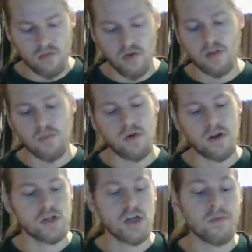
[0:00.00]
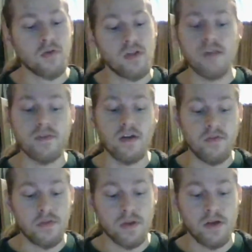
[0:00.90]
transport in Chapter 7
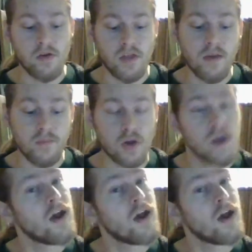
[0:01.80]
of the player's handbook